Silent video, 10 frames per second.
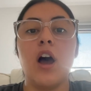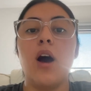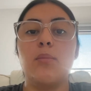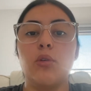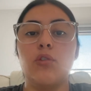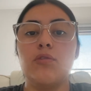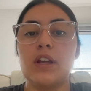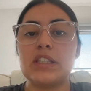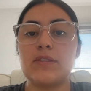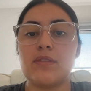are more
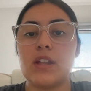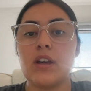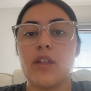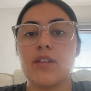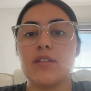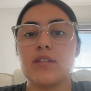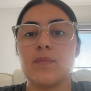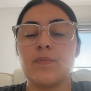effective than others.